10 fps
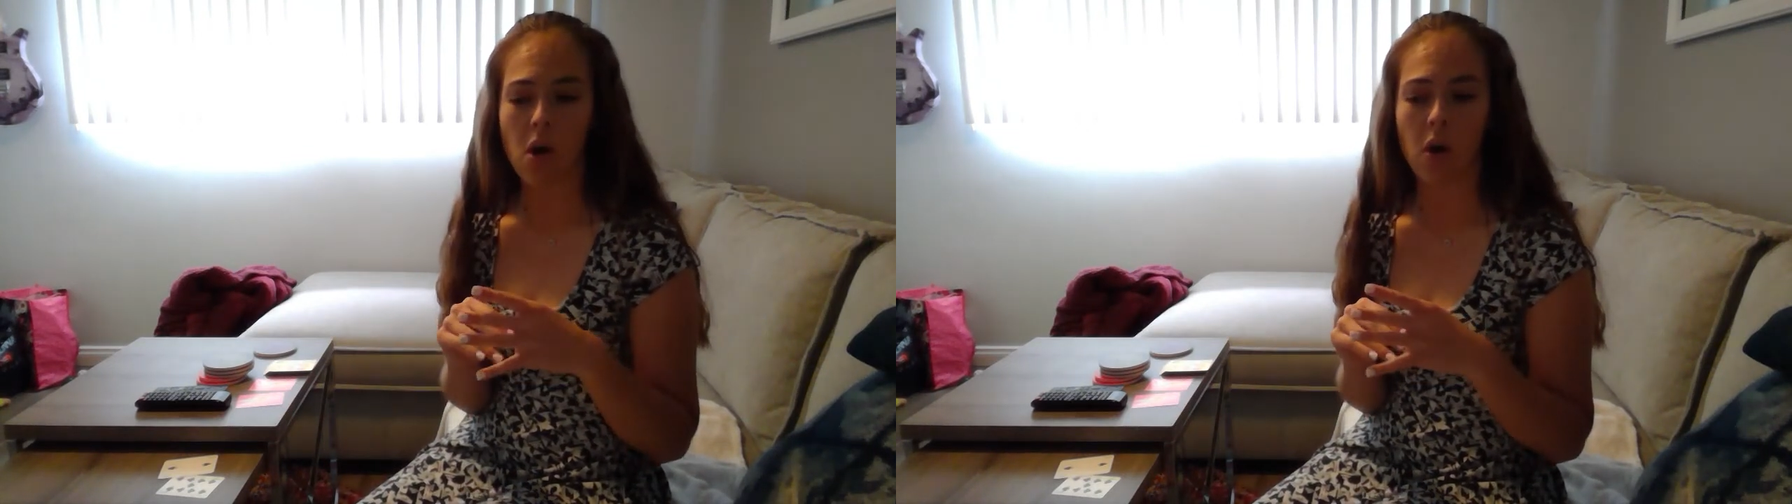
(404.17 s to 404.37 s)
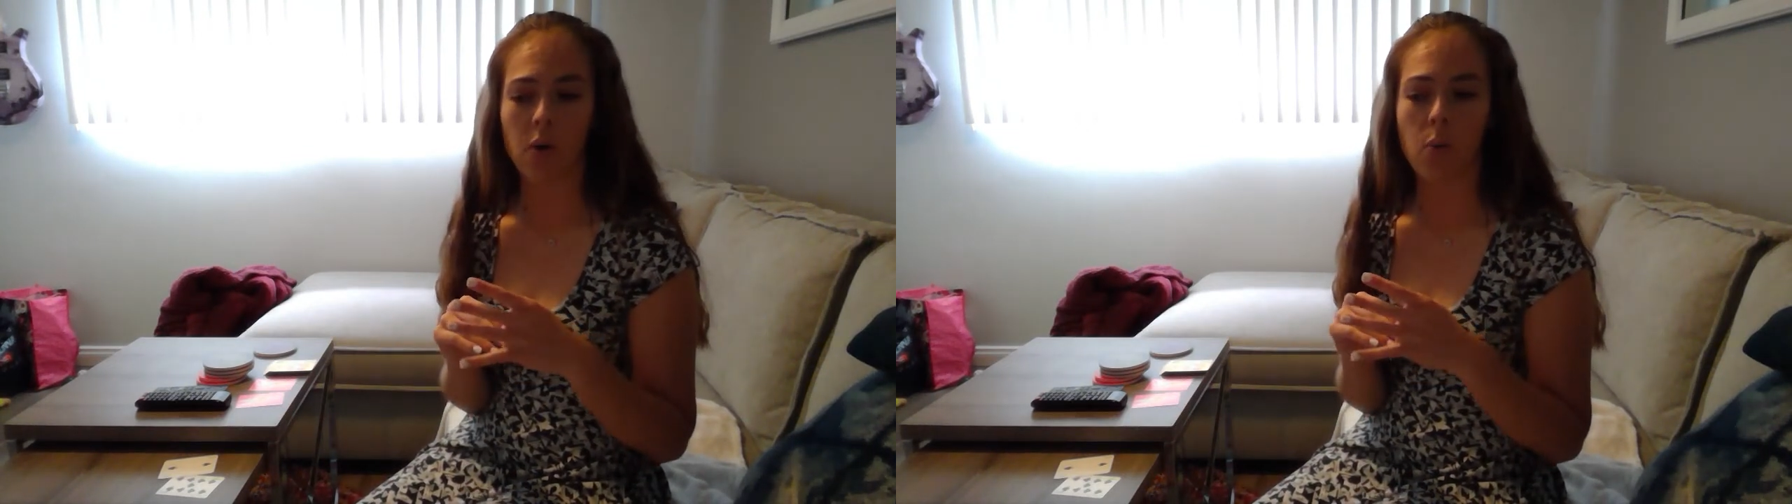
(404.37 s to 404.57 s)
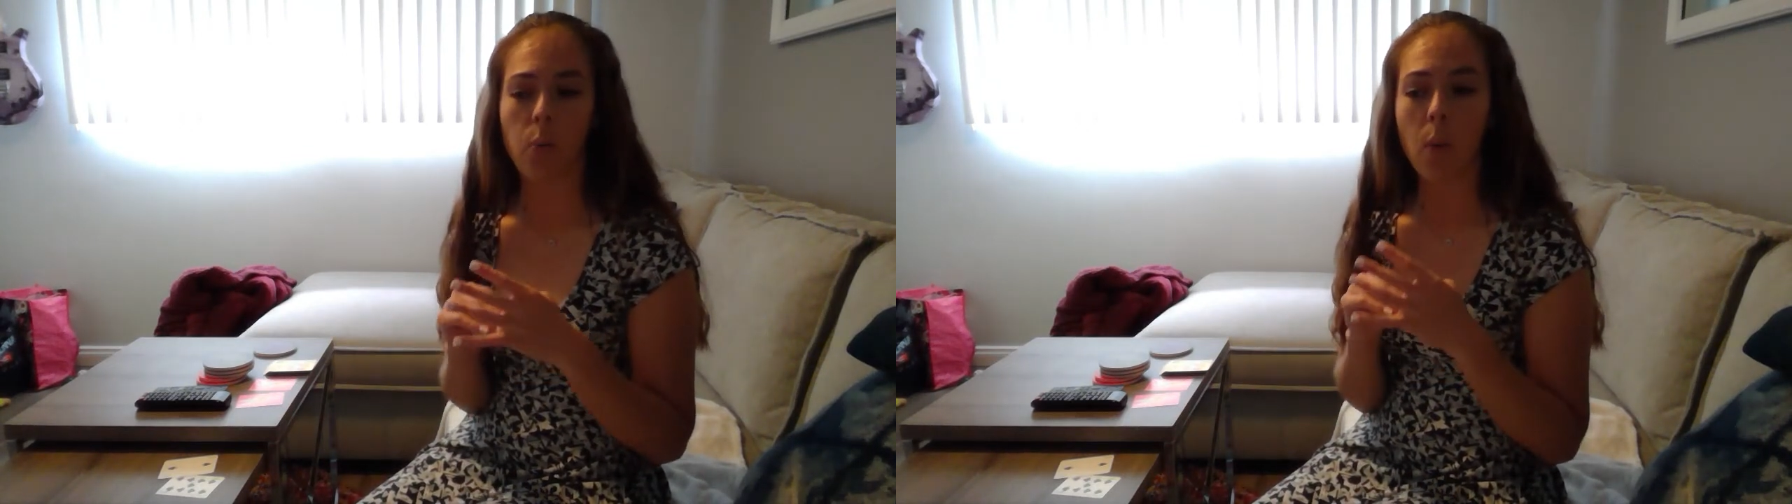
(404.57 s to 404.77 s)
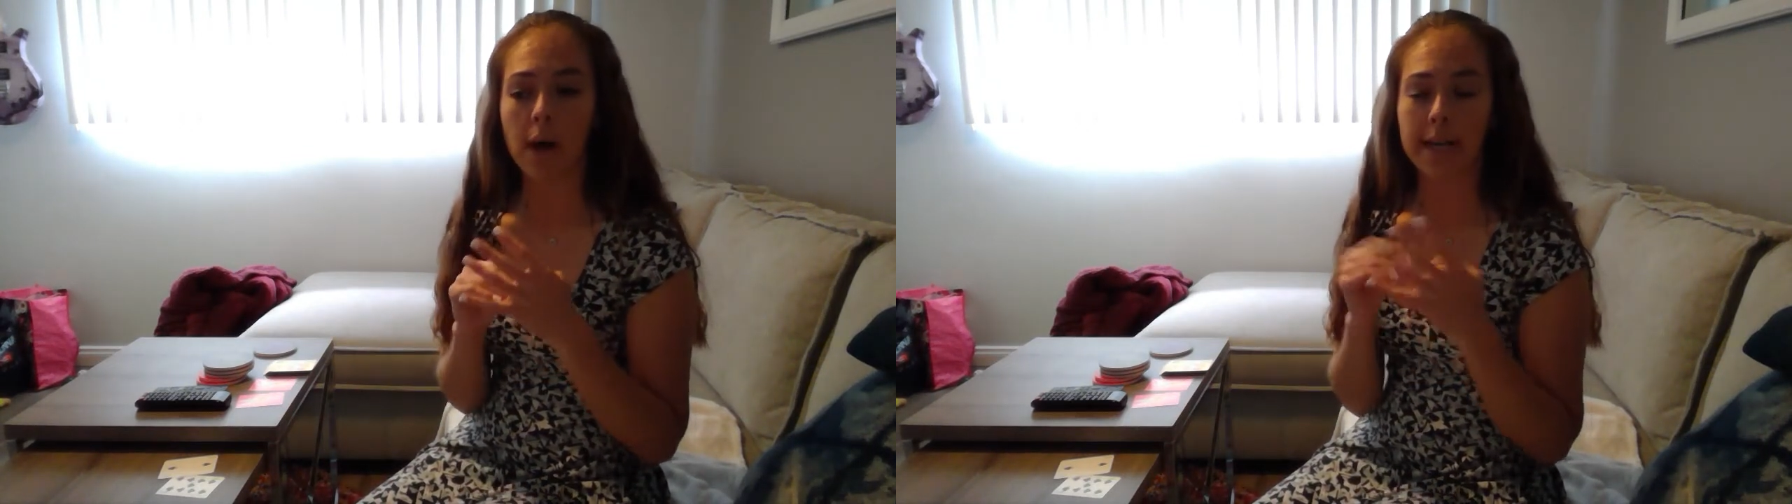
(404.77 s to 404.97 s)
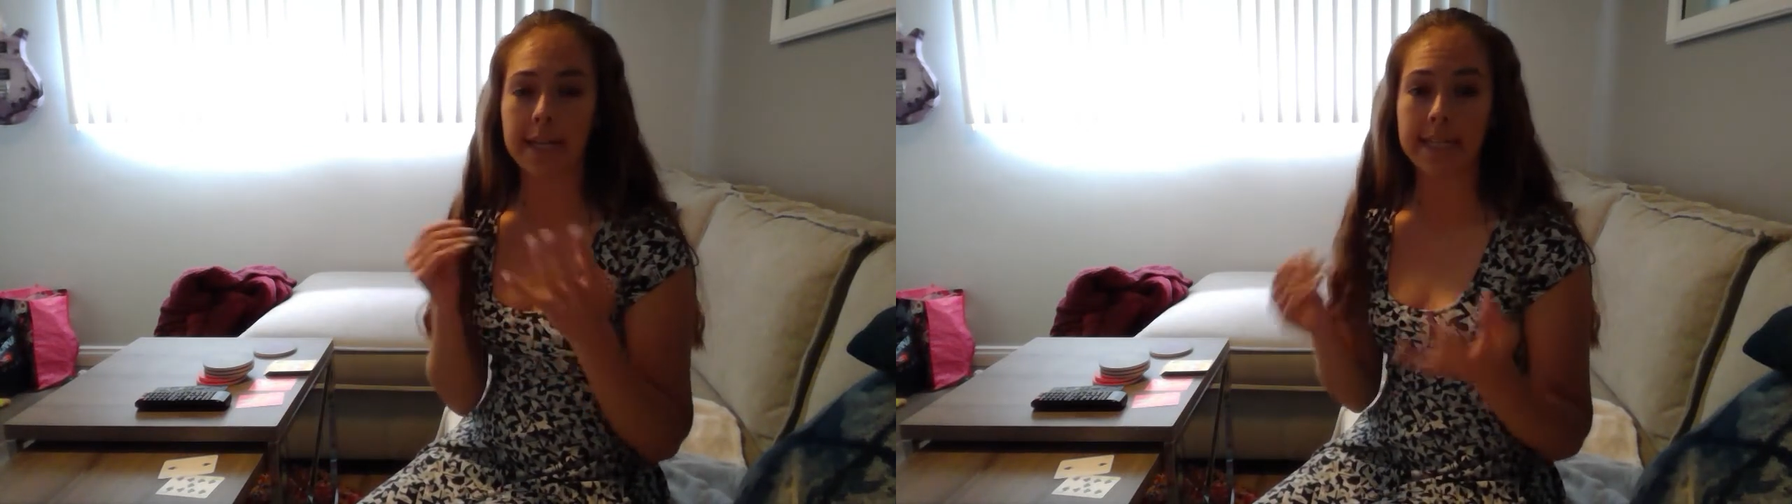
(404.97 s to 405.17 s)
on
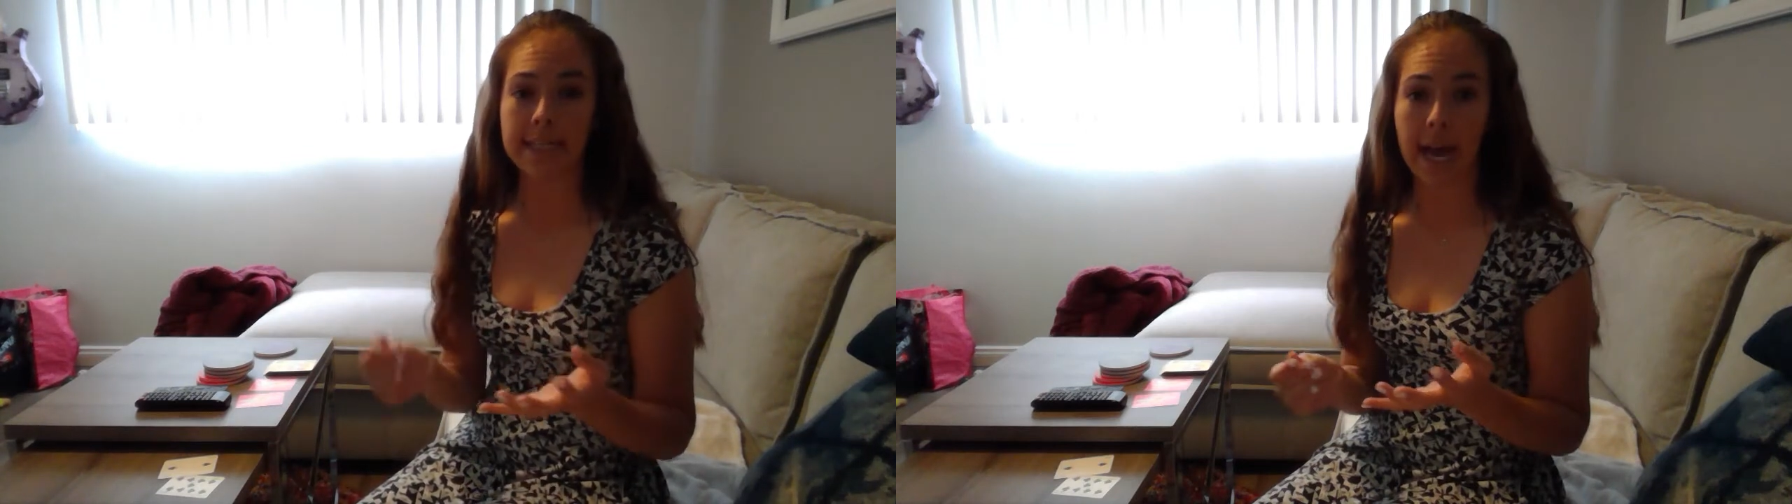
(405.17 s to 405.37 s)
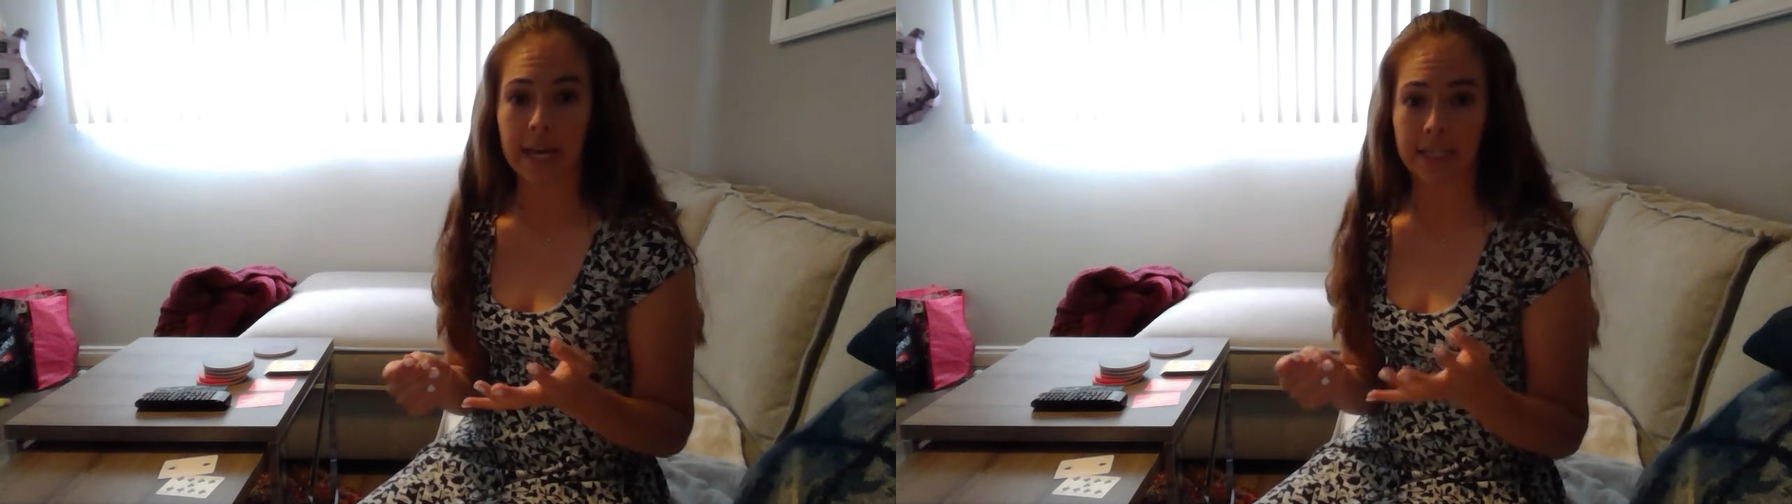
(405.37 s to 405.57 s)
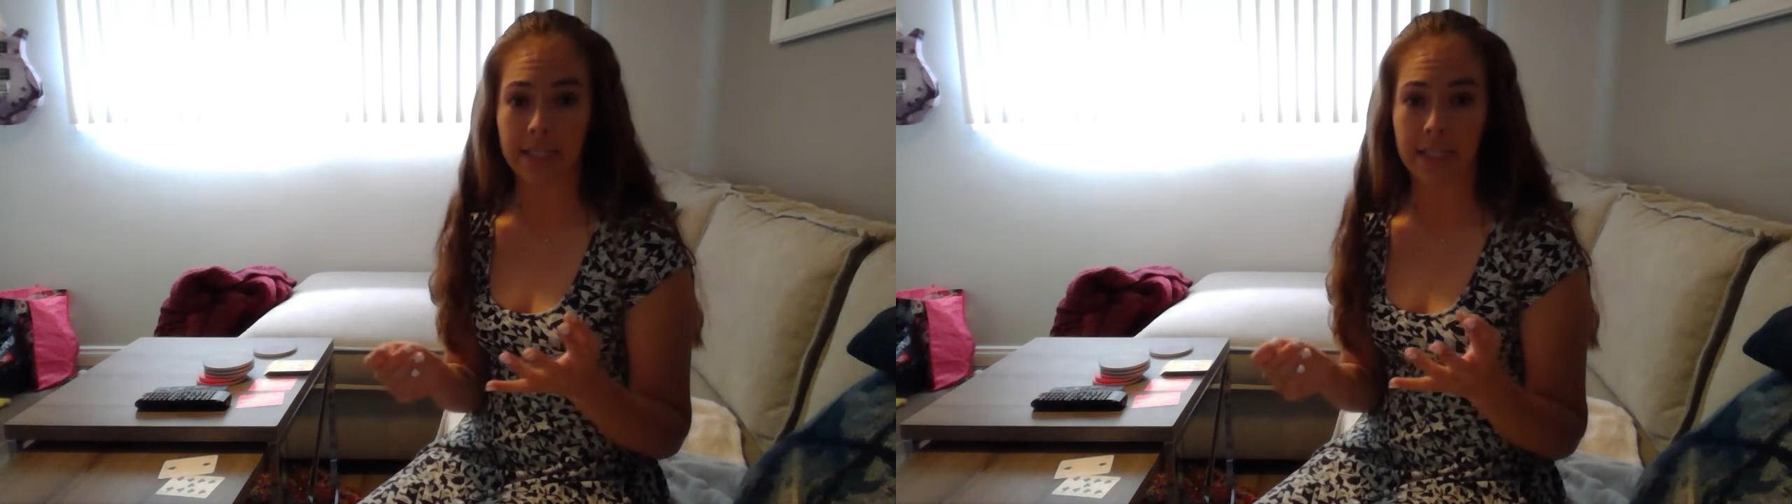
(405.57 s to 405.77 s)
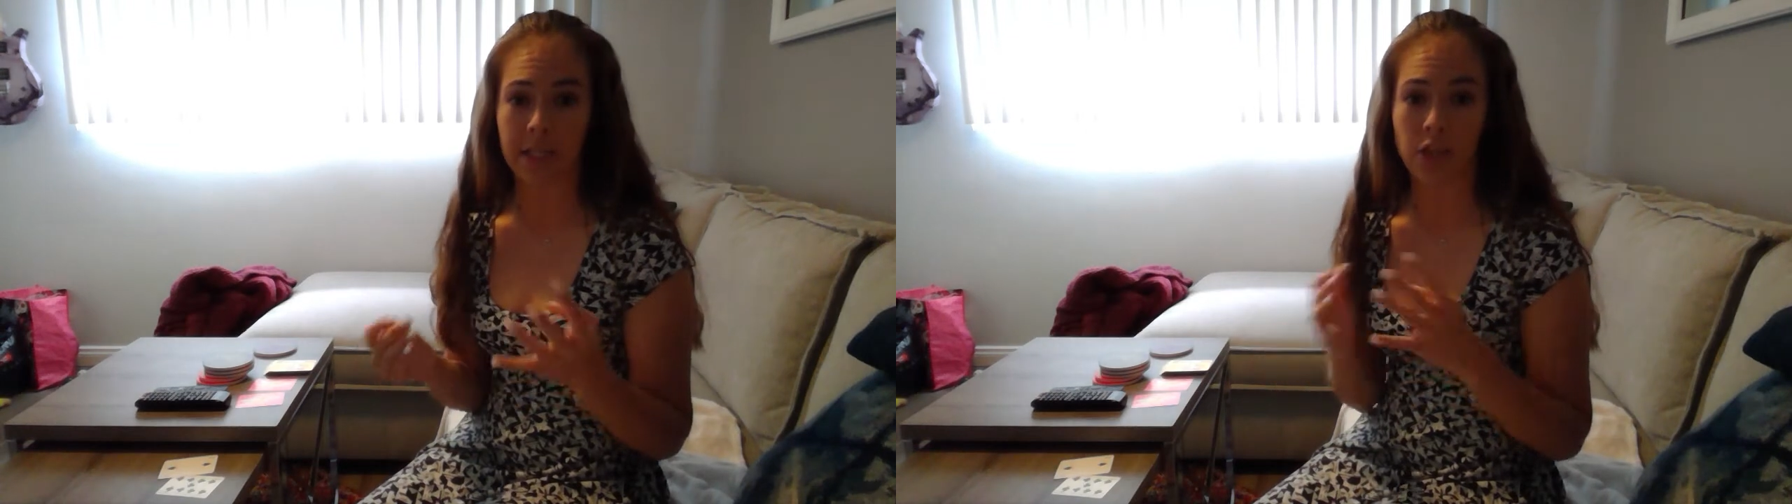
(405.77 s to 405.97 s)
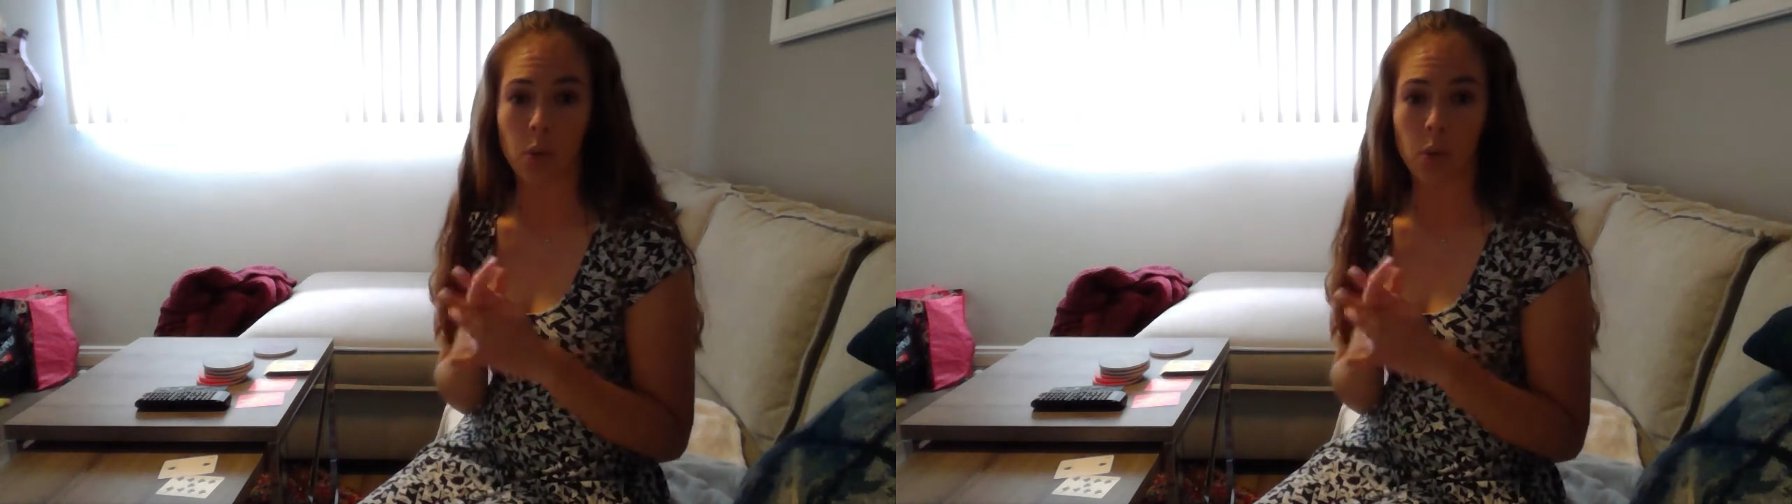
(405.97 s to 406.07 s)
what exactly